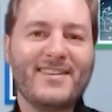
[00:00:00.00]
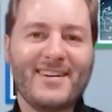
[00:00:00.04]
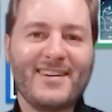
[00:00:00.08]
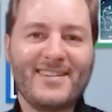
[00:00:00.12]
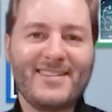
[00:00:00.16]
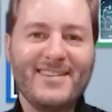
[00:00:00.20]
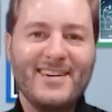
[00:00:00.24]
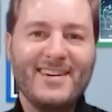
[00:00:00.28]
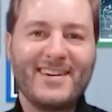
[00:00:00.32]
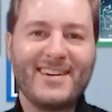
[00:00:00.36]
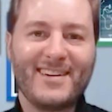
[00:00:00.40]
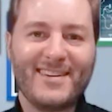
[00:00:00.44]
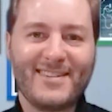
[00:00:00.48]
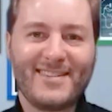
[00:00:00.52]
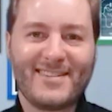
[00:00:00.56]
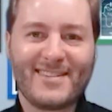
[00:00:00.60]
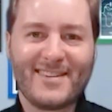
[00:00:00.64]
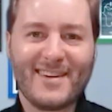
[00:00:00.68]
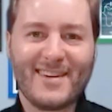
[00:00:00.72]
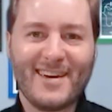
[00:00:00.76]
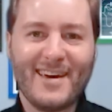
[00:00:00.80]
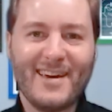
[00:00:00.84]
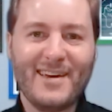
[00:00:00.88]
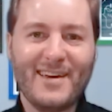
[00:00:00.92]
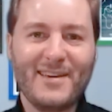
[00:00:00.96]
I think
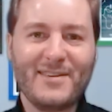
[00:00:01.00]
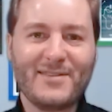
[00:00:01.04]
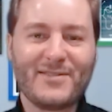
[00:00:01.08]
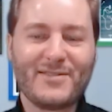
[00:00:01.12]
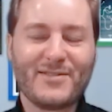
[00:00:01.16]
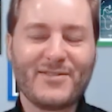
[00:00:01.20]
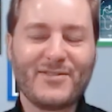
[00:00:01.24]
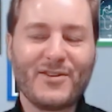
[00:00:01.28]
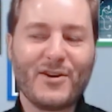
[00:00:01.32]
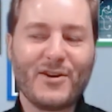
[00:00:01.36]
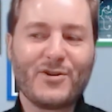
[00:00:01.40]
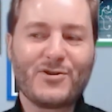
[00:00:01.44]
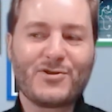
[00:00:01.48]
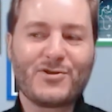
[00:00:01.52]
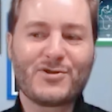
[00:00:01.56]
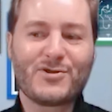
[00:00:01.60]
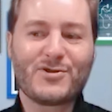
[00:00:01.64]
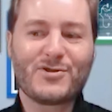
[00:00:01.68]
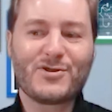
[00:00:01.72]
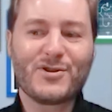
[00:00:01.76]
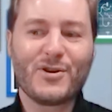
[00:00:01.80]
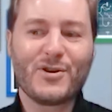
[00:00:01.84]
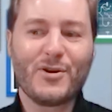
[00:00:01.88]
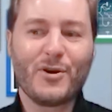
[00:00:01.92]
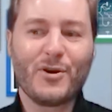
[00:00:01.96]
is such